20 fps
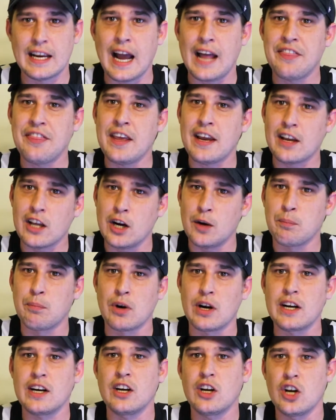I think it'll
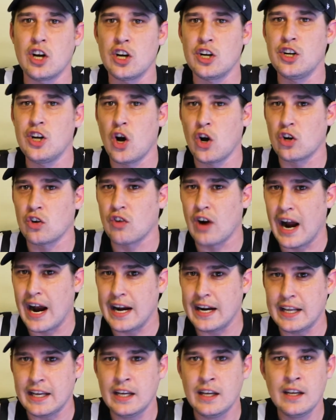bring good
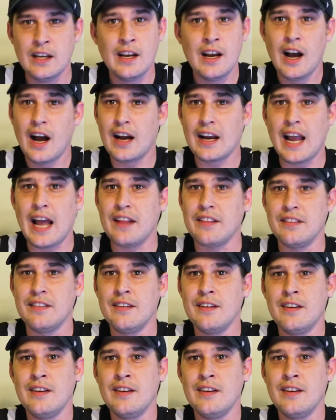notoriety. Again,